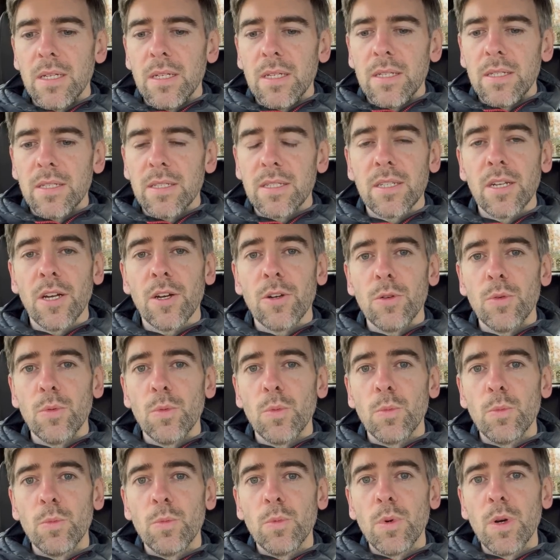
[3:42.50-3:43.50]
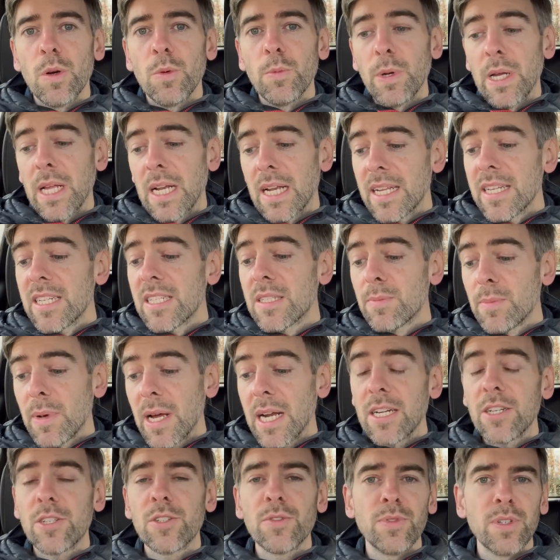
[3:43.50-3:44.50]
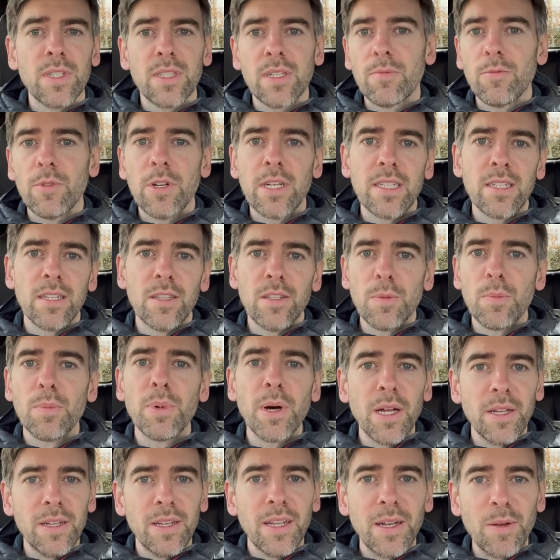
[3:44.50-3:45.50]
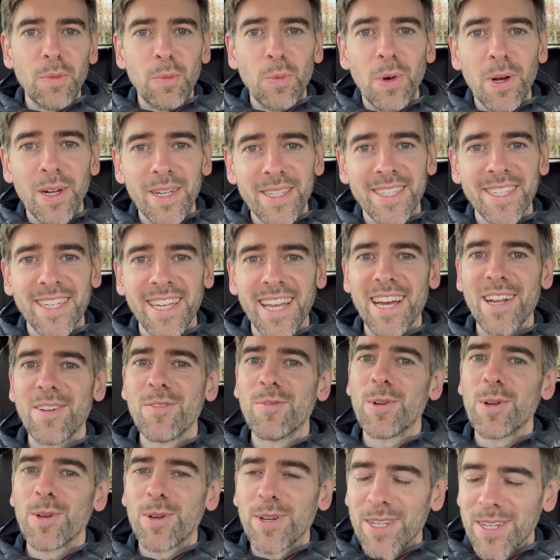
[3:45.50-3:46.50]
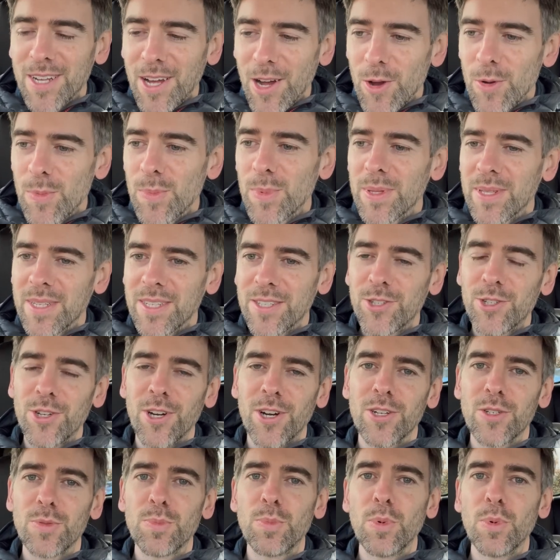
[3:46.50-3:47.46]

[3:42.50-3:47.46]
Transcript: So we at least managed, for some reason, the button and worked again. We could open the charge